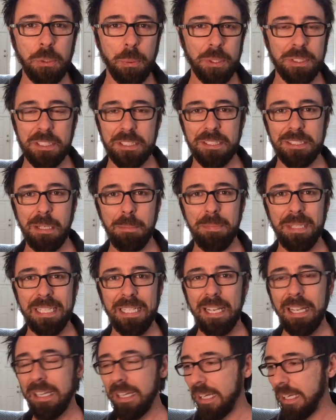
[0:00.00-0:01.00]
Was it something
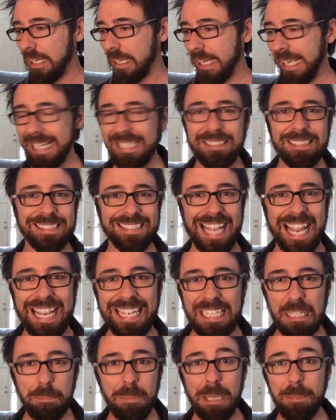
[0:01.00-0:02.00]

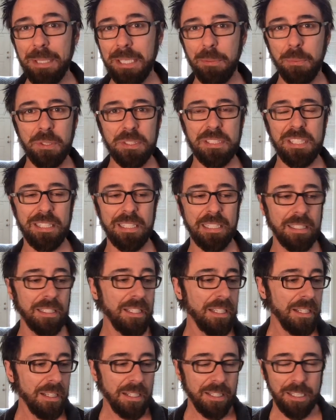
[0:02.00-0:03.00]
entertaining? Maybe it was the
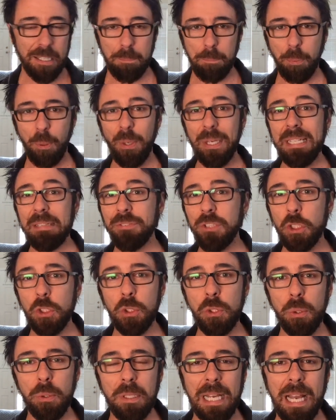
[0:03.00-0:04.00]
preview
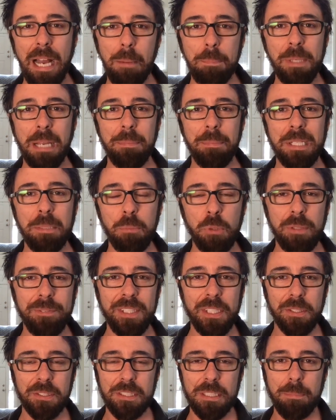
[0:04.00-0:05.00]
to an upcoming movie
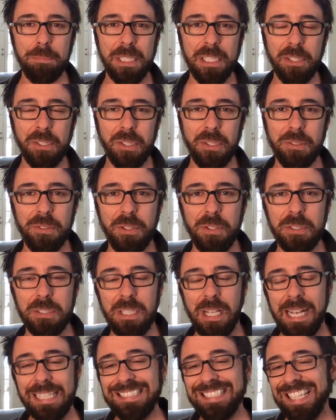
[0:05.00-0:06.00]
or something along those lines.